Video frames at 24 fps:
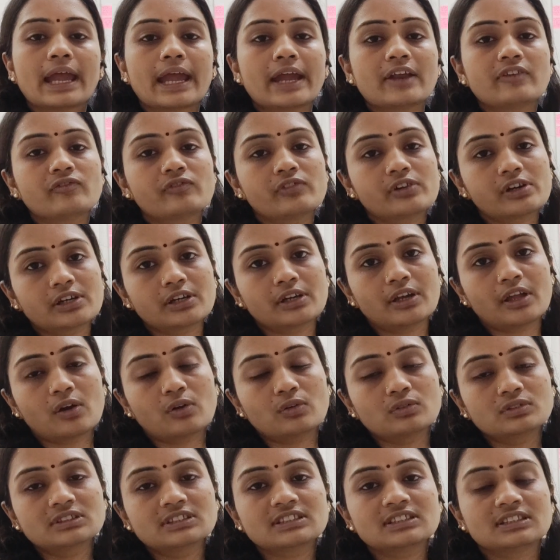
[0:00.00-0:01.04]
And for
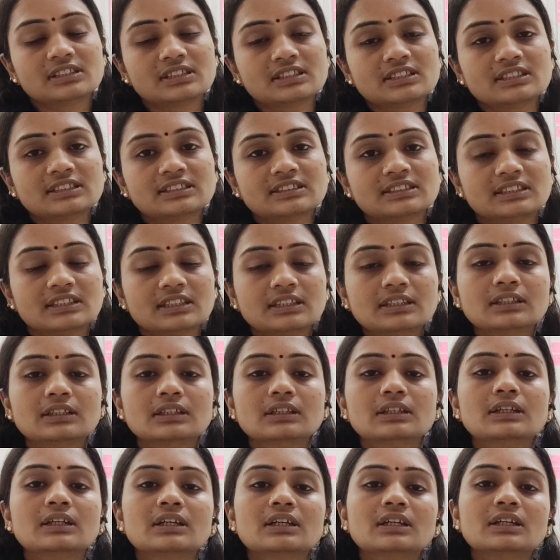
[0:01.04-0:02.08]
Downs, it is
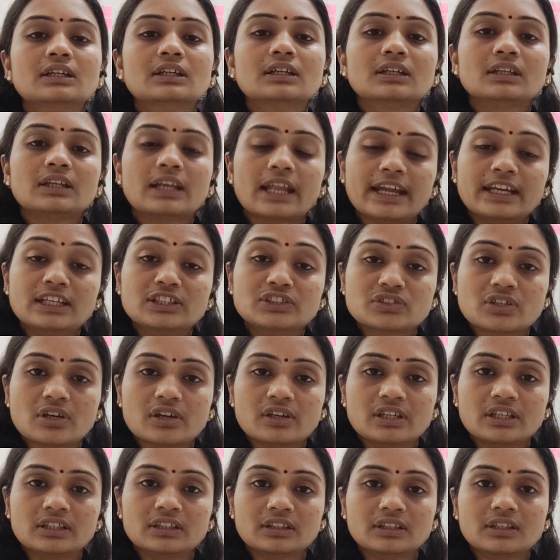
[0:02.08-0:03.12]
the line
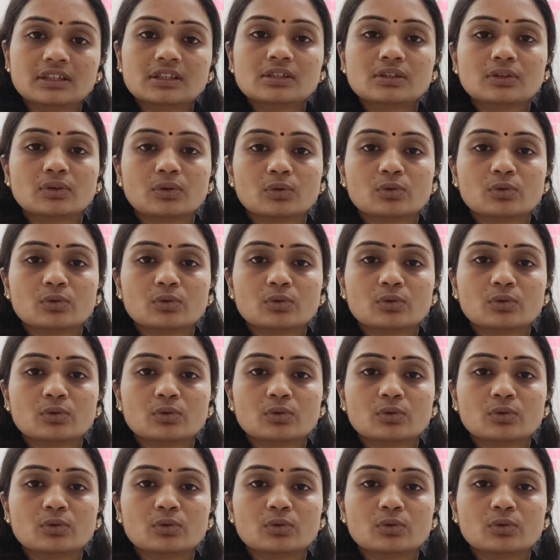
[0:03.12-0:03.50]
joining the